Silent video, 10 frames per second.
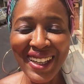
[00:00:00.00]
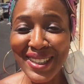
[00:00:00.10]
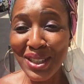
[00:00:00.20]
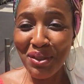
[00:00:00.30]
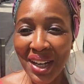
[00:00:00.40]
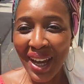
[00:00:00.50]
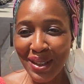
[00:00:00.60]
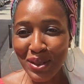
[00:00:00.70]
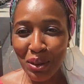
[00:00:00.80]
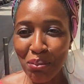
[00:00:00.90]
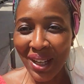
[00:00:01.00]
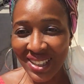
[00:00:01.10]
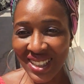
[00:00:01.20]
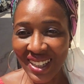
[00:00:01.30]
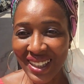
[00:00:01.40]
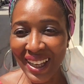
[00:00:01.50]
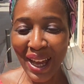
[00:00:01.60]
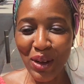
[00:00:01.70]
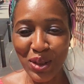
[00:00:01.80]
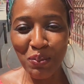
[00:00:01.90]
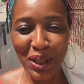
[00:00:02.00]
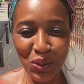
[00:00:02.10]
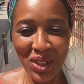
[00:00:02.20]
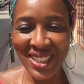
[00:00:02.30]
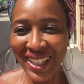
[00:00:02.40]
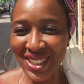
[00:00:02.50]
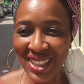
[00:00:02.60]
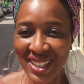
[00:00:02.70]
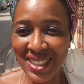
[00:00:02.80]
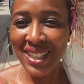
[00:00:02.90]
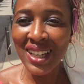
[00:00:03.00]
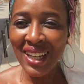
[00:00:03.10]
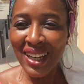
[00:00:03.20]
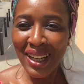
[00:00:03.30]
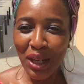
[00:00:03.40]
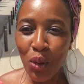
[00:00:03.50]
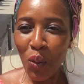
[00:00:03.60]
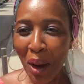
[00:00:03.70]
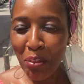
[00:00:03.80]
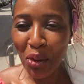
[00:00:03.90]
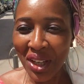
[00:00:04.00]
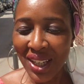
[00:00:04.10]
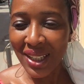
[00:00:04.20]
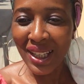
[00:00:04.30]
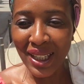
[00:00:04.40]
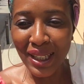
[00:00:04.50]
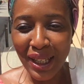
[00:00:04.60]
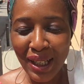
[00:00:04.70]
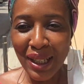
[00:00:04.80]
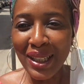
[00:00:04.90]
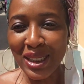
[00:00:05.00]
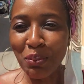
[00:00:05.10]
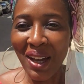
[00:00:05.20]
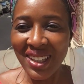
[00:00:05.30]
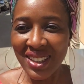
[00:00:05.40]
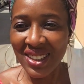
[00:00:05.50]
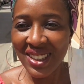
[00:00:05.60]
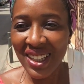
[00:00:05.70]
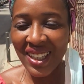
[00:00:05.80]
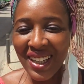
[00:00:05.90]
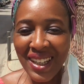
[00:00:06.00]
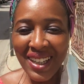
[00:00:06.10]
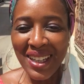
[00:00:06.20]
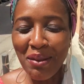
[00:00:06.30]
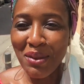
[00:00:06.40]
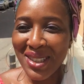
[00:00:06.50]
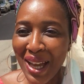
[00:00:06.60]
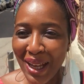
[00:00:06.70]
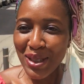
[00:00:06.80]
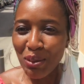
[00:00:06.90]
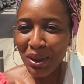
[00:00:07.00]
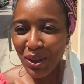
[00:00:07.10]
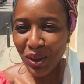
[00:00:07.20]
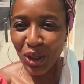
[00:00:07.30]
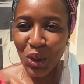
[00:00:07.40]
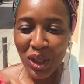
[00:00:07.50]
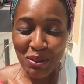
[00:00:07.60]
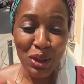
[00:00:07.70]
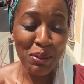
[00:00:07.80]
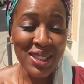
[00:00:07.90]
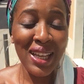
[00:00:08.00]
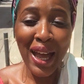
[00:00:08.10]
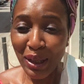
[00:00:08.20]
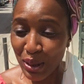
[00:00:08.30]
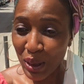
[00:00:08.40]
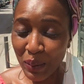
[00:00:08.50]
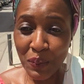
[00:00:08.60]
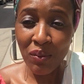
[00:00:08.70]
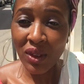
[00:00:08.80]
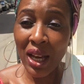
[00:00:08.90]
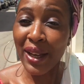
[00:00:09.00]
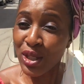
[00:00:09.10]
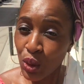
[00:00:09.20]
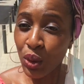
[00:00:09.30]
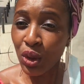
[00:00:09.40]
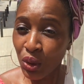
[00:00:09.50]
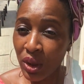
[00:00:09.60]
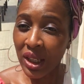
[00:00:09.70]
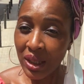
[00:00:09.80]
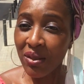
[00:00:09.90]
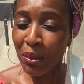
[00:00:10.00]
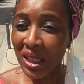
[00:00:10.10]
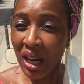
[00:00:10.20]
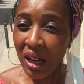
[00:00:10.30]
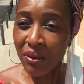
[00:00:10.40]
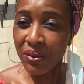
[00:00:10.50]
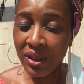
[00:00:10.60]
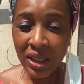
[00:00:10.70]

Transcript: He's a very handsome man. Check that out. Pedro Sanchez, guapo in Spanish. Mr. Handsome, that's what they call him. So Mr. Handsome has told the UK government off.